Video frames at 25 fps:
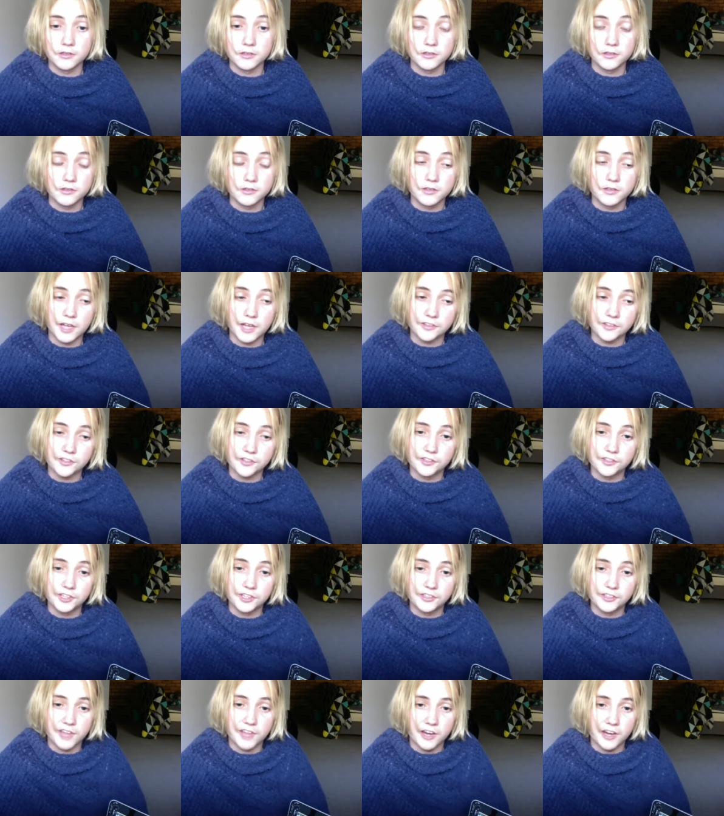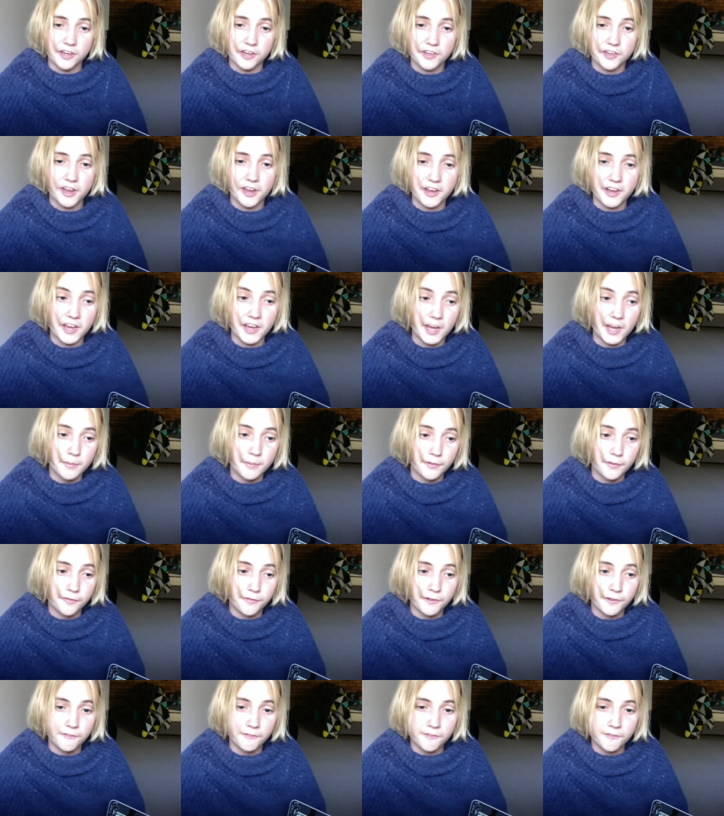that's a 6 out of 10. At number
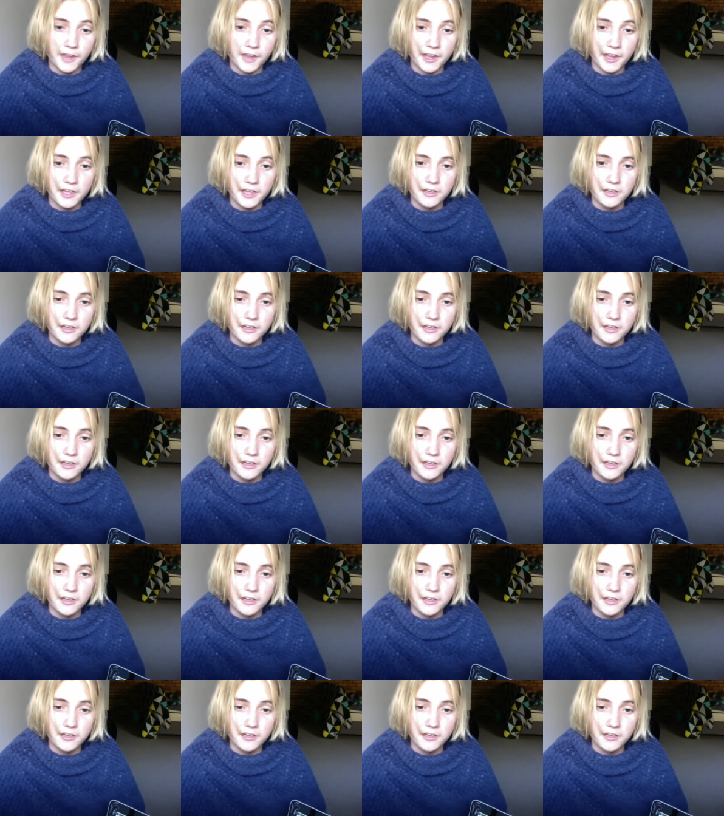15,